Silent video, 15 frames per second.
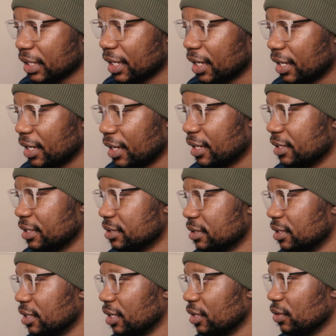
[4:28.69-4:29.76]
the color
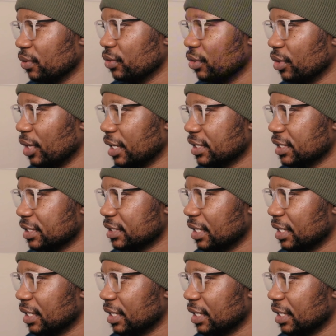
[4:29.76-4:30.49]
listed here. You know, as I